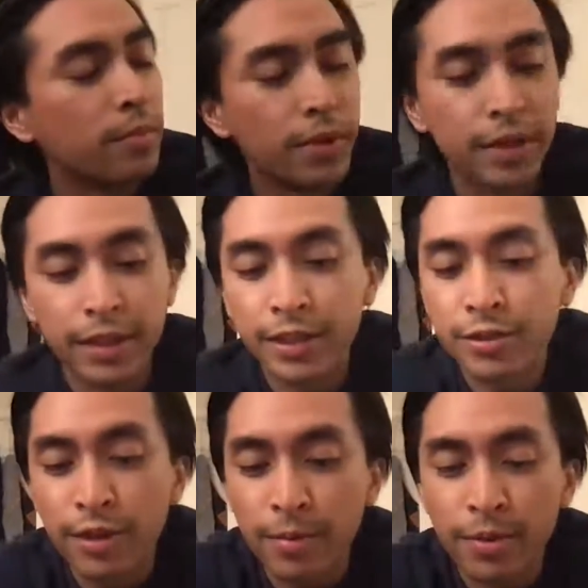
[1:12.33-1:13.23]
But in the
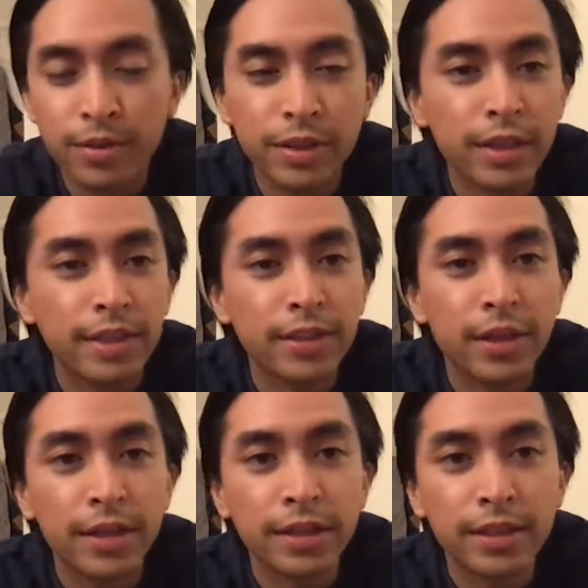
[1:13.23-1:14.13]
Instagram post that I
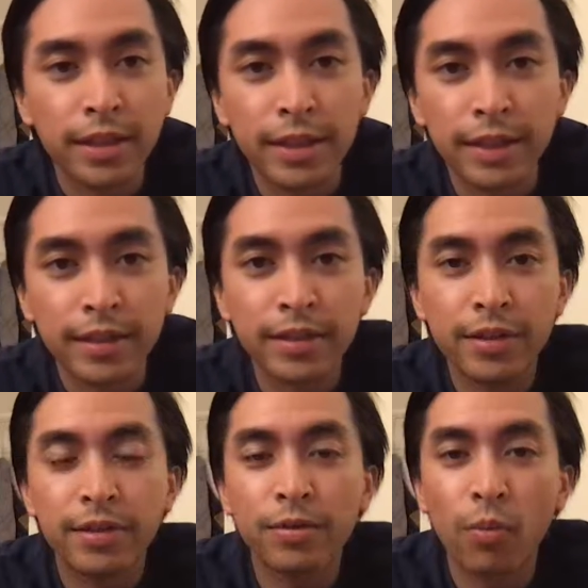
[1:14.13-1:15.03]
saw, it said,
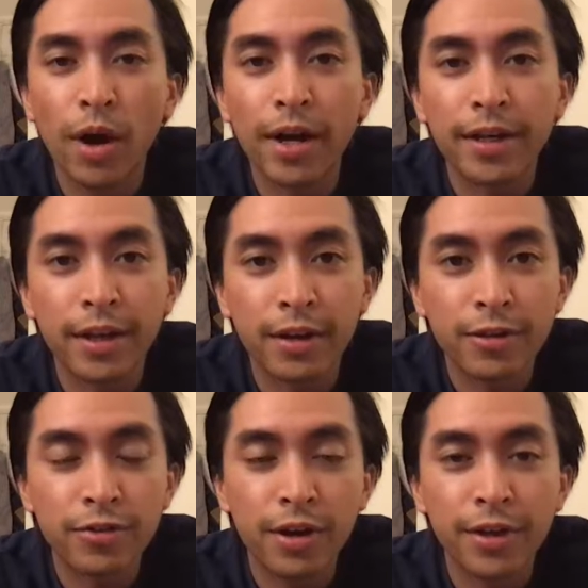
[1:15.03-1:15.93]
why not
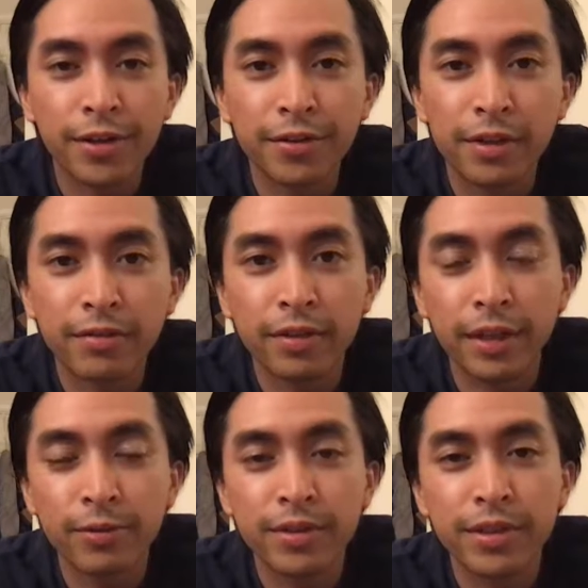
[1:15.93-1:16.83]
trying your love
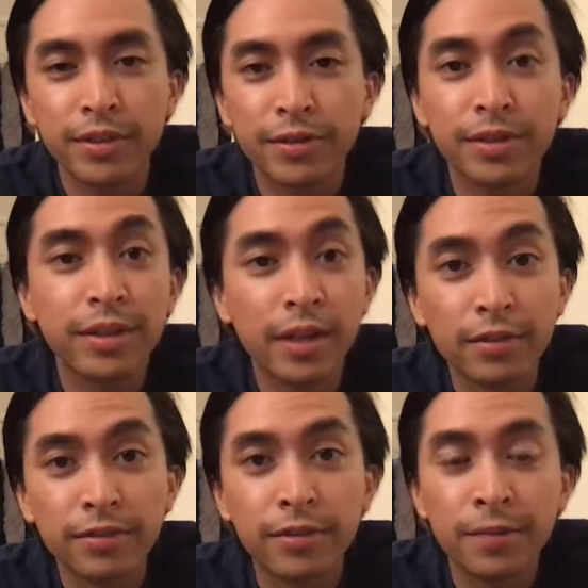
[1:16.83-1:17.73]
languages on
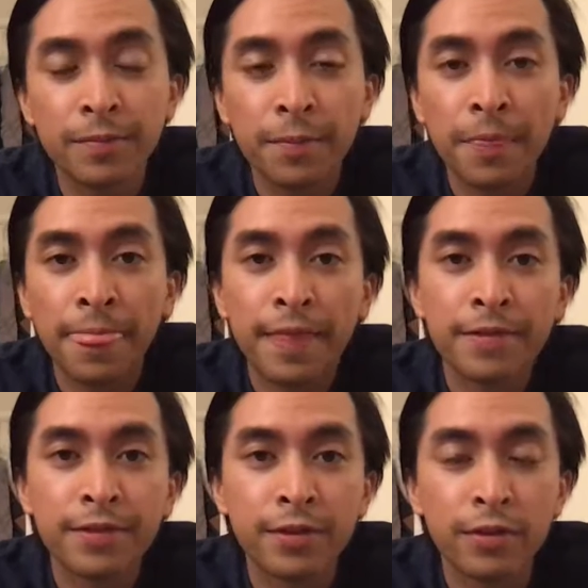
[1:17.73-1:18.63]
yourself?
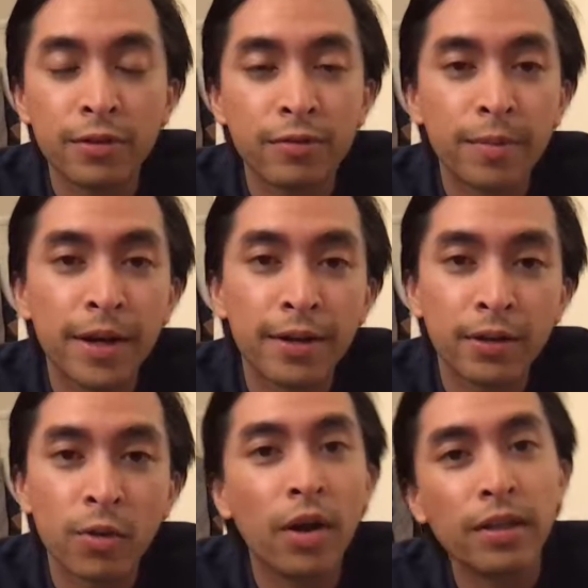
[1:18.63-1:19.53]
So if mine are
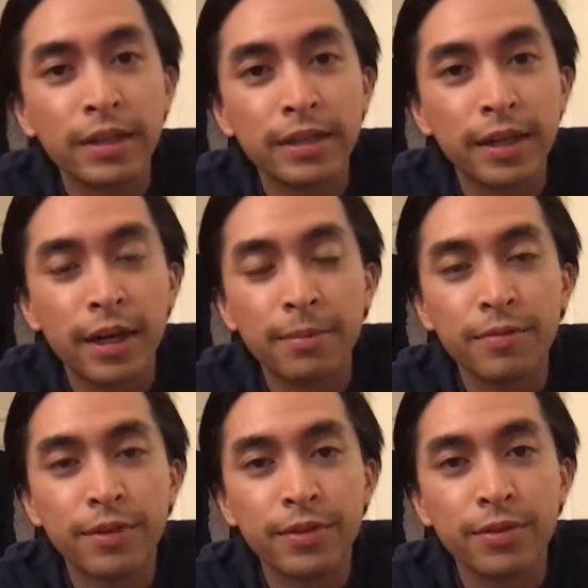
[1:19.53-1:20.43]
quality time and
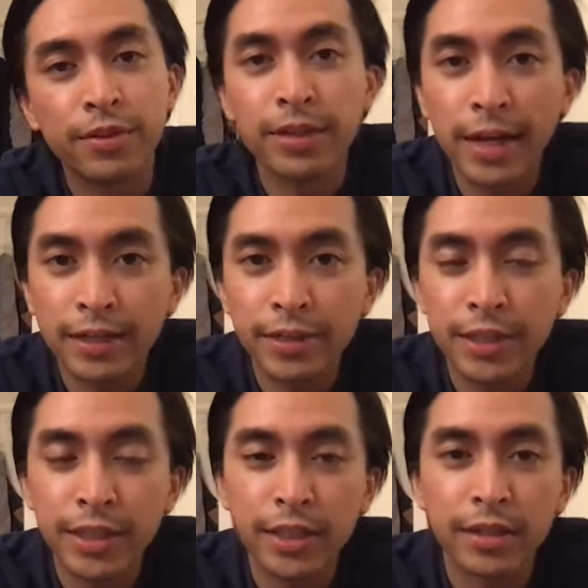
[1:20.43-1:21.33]
physical touch,